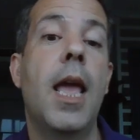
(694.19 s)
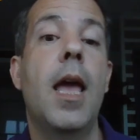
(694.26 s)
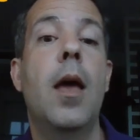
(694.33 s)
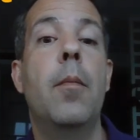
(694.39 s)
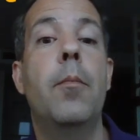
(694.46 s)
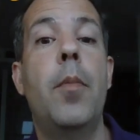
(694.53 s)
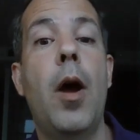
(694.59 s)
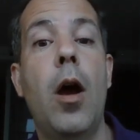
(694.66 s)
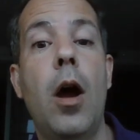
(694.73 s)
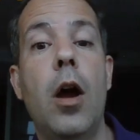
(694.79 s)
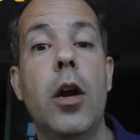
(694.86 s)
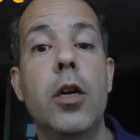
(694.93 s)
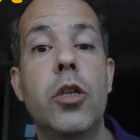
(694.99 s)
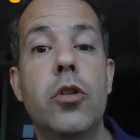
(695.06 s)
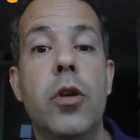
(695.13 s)

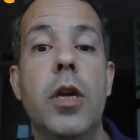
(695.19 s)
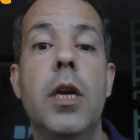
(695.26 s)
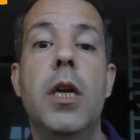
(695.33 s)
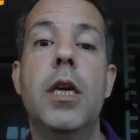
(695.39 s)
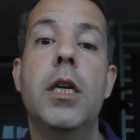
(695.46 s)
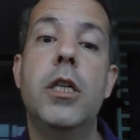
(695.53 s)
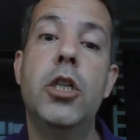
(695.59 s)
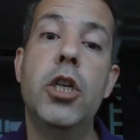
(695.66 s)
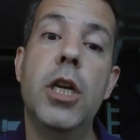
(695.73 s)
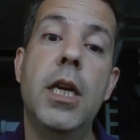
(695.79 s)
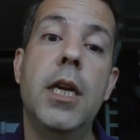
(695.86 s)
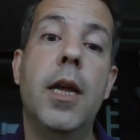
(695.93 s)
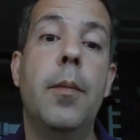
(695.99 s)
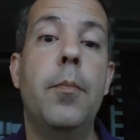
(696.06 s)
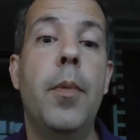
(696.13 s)
Partridge in a
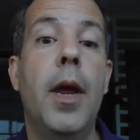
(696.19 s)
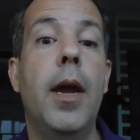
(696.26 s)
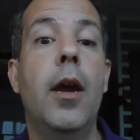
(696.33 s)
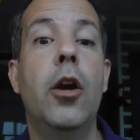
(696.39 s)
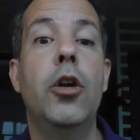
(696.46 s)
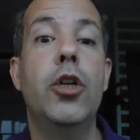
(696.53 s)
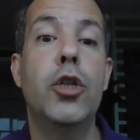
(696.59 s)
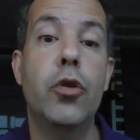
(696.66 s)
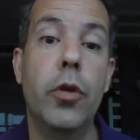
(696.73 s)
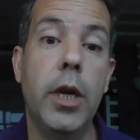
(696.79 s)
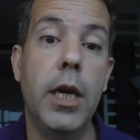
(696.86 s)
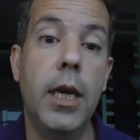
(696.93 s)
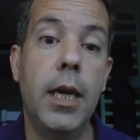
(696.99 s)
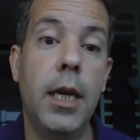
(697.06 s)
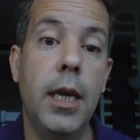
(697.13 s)
pear
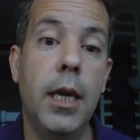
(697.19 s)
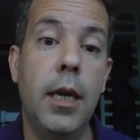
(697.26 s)
tree.